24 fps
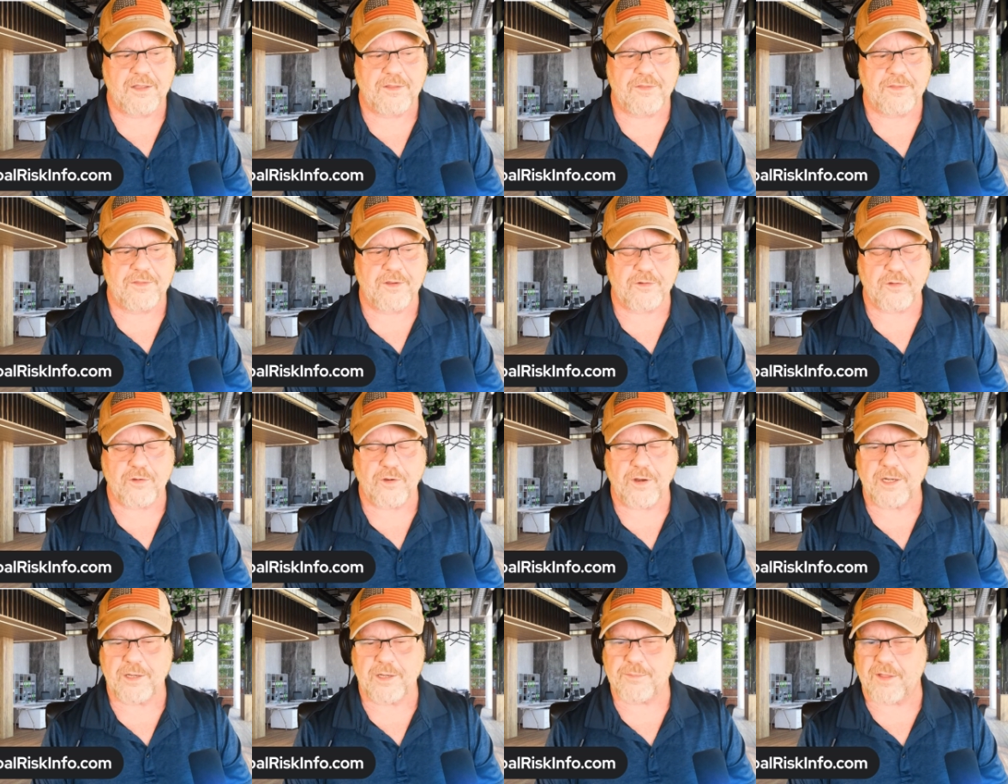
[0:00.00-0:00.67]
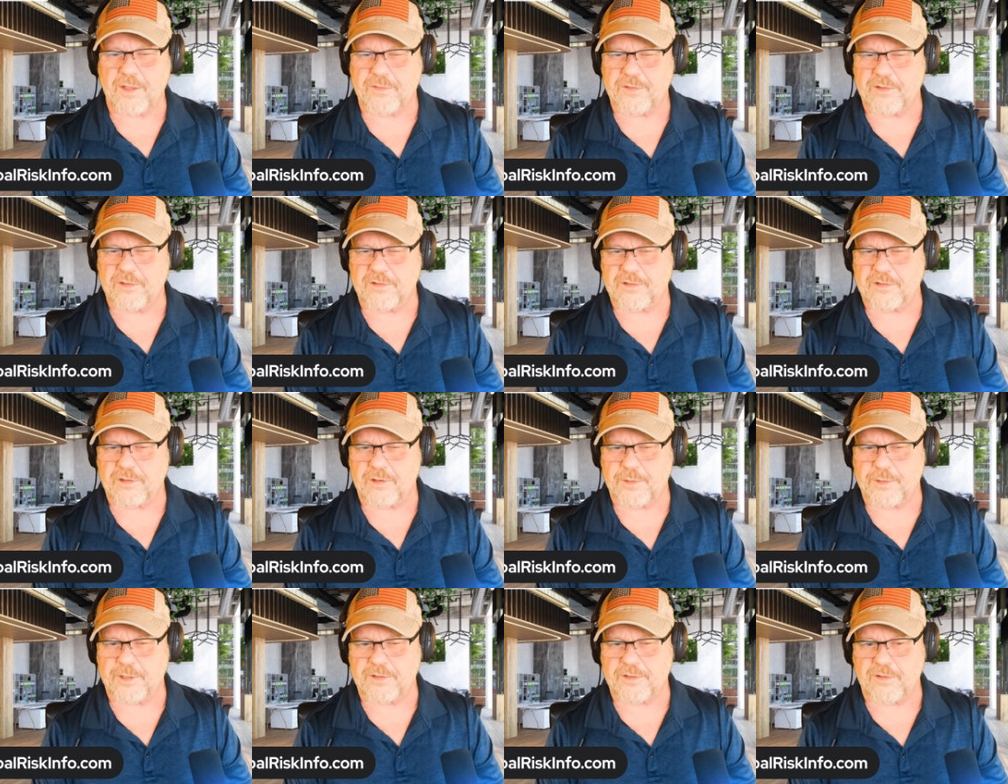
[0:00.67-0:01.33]
Their training methods a
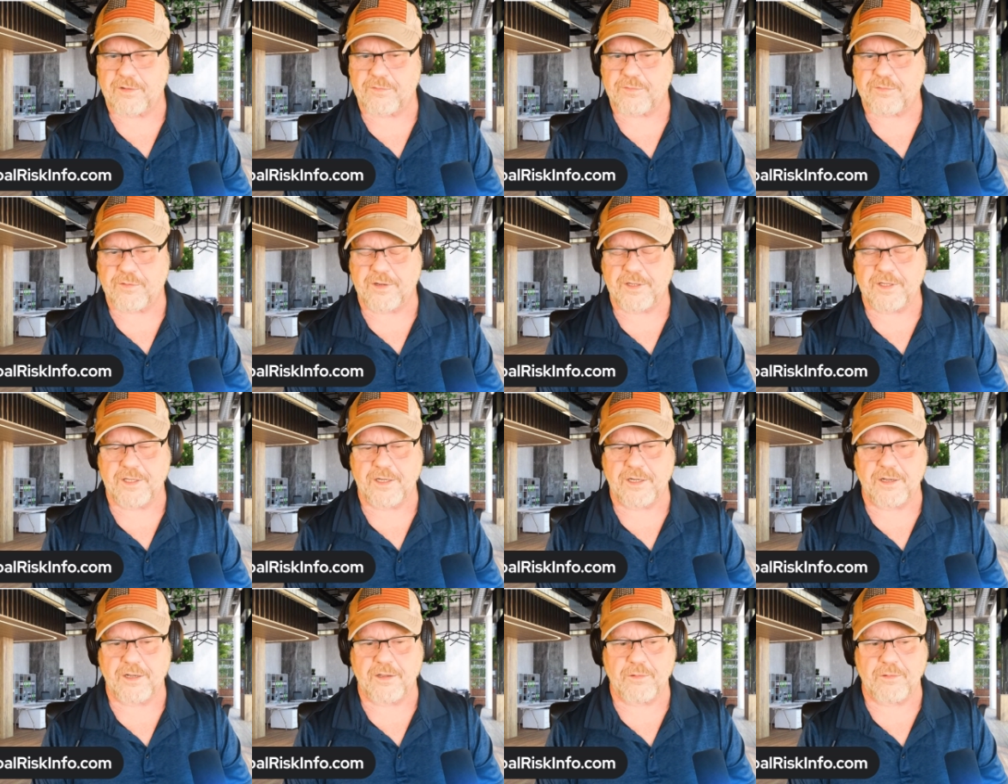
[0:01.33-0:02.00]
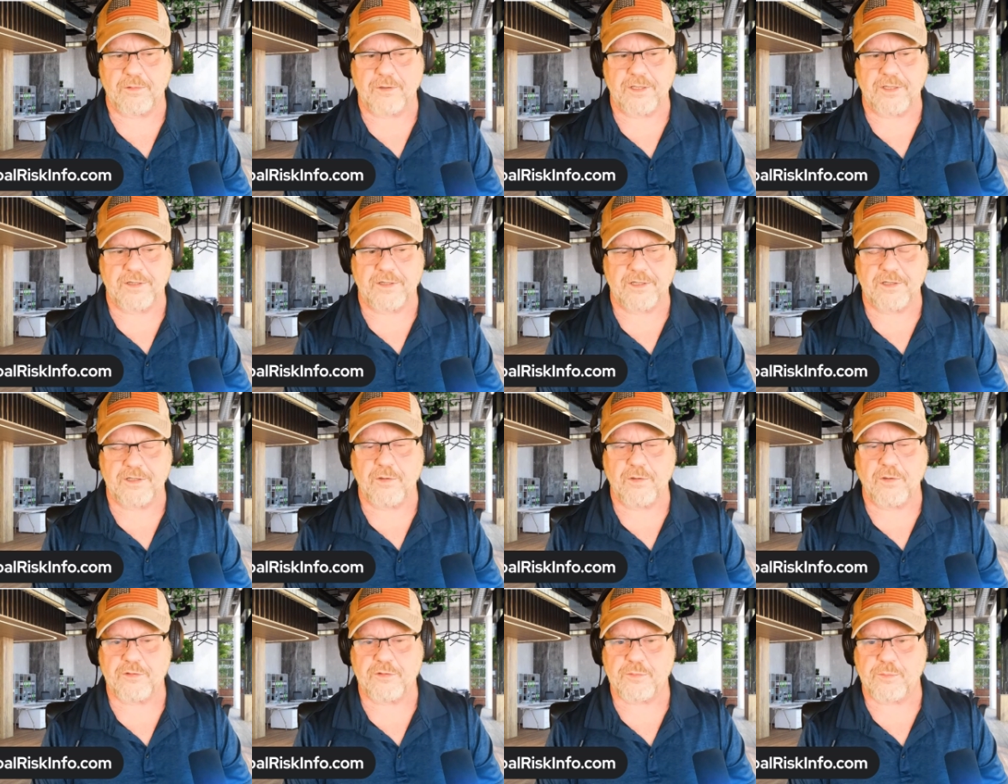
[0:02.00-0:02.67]
little bit different. You know, in the
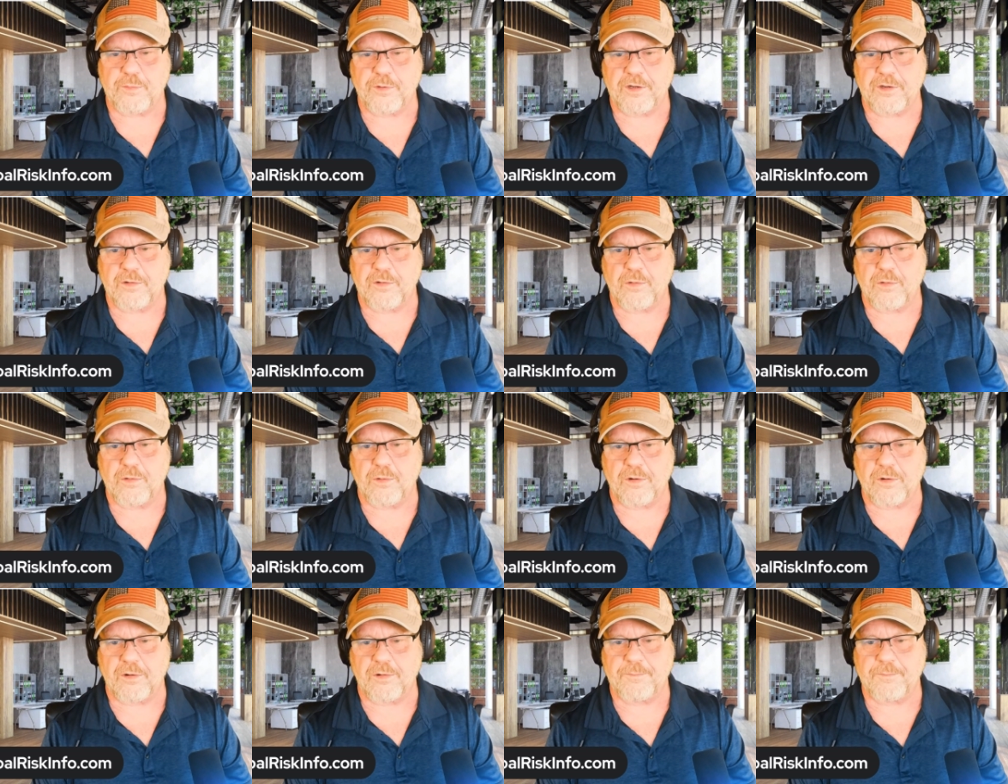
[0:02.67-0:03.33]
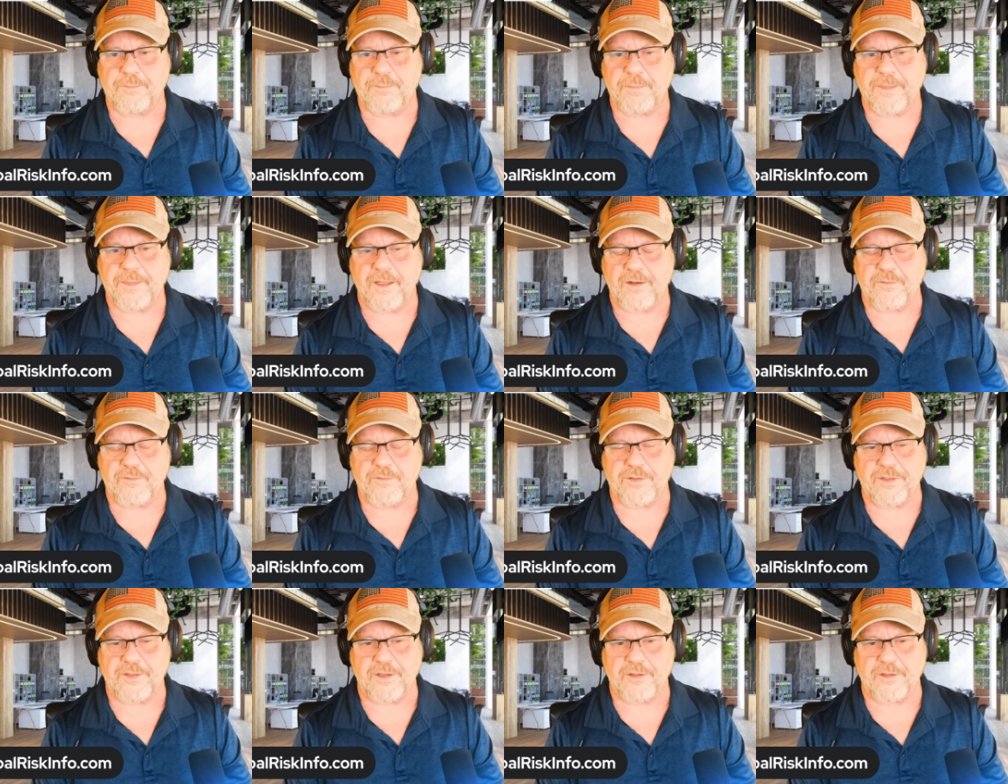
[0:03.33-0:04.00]
U.S. Marine Corps,
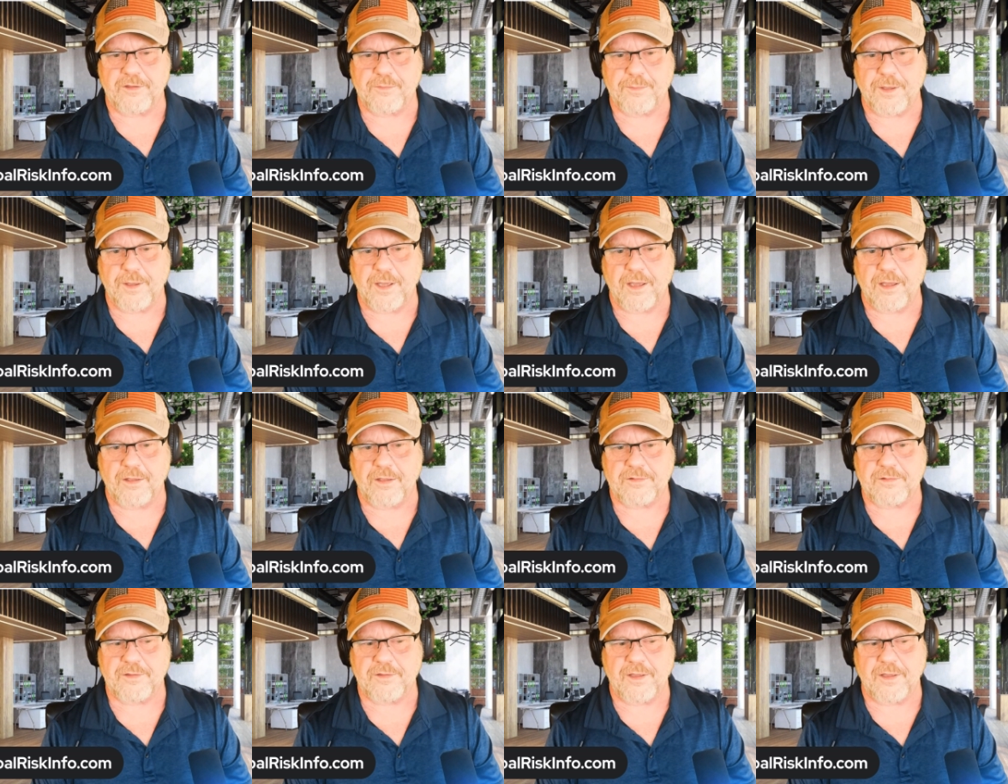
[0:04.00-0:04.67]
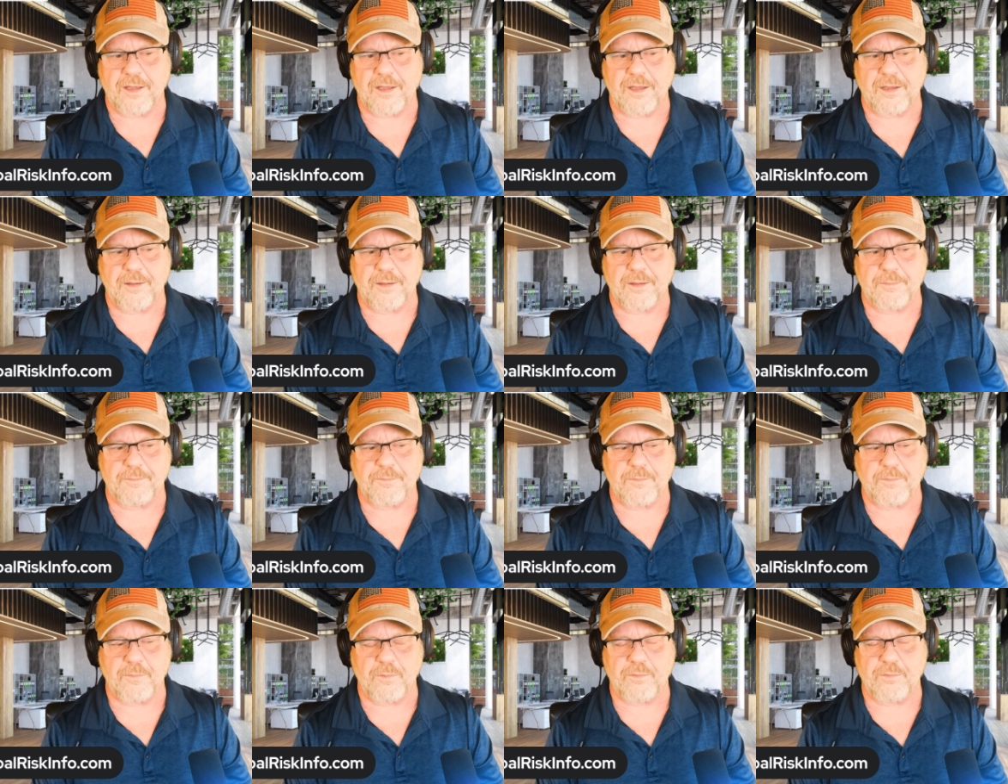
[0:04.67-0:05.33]
Everything is about
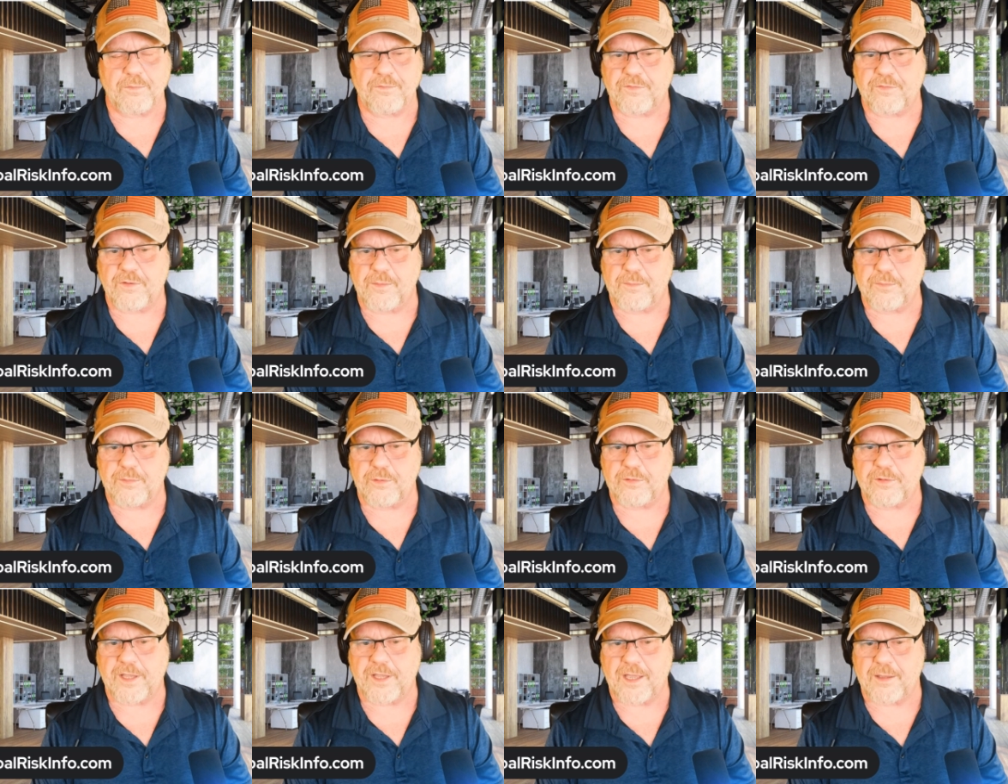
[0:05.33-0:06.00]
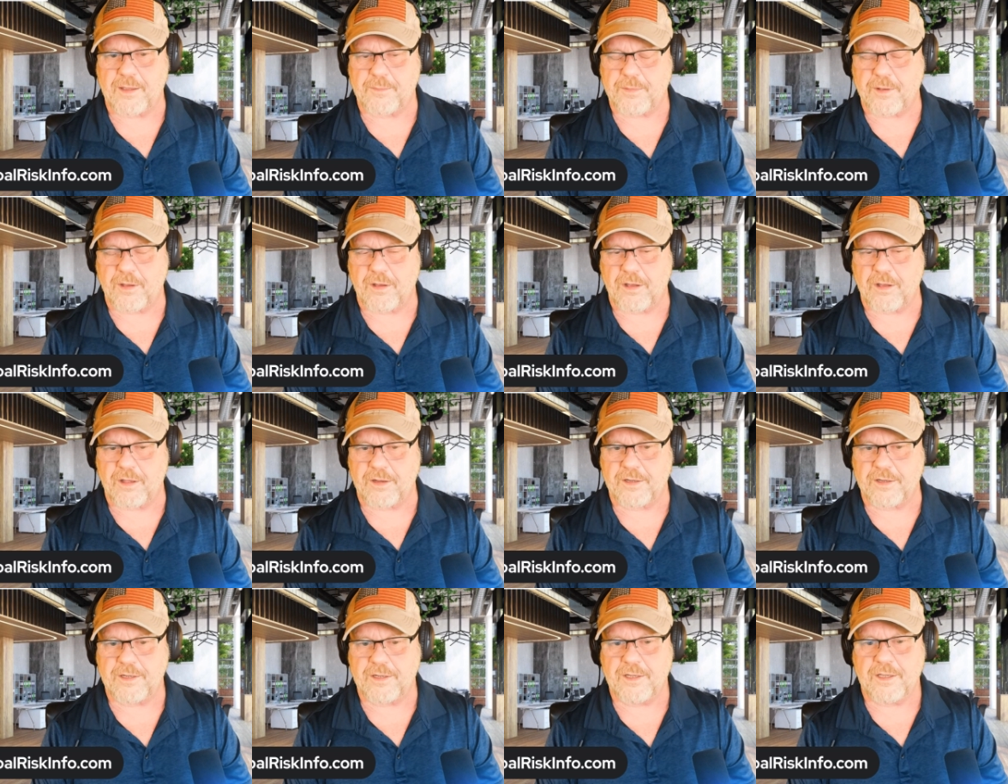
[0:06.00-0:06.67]
um, from boot camp
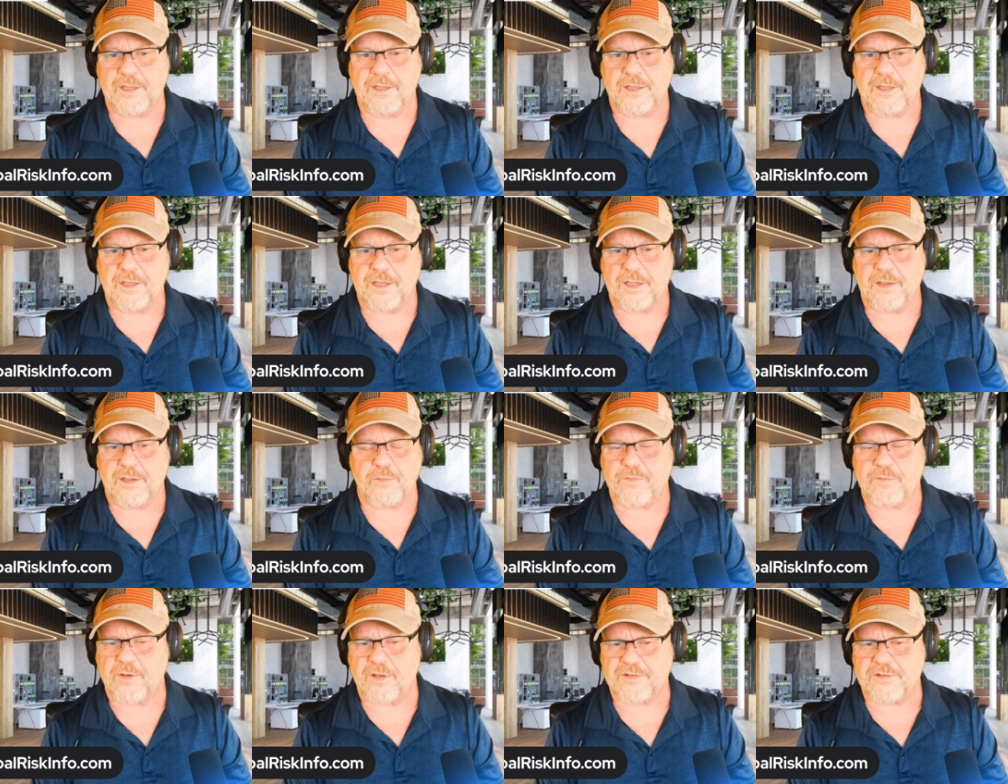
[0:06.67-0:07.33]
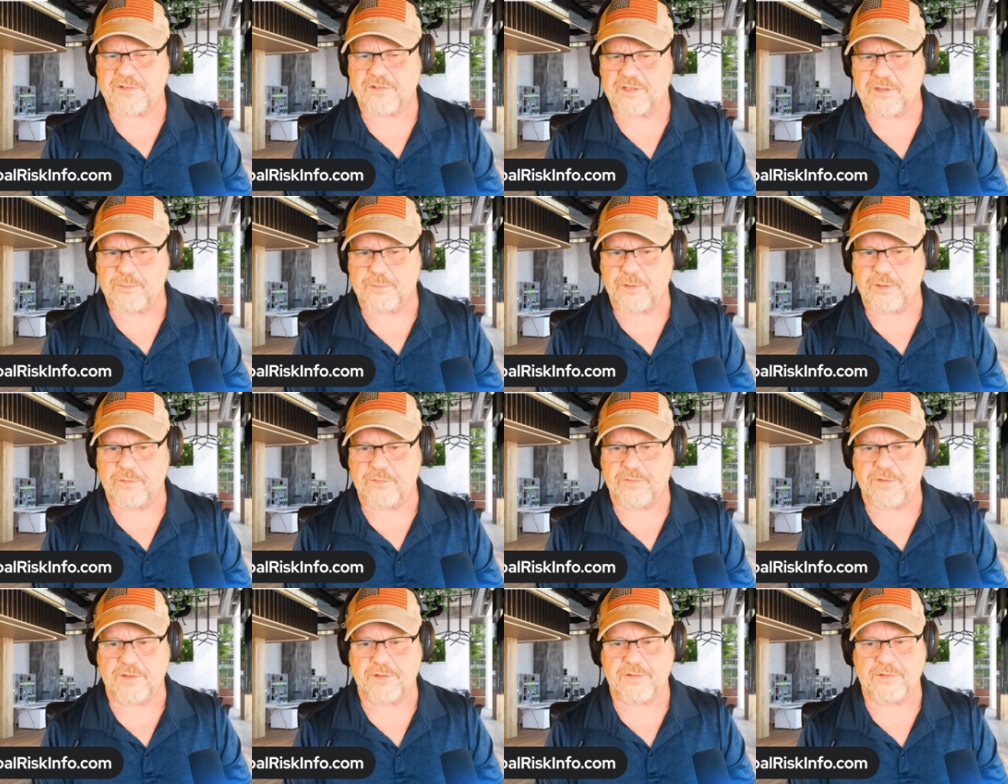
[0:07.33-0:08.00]
on, and we've all seen the
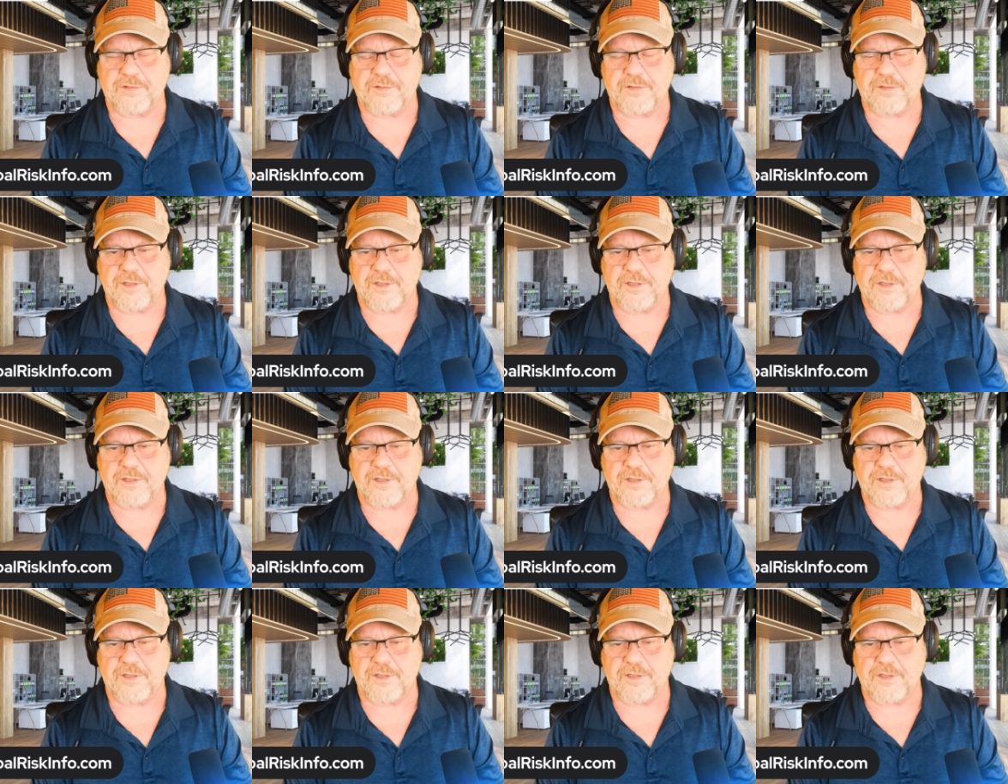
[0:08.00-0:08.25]
movies.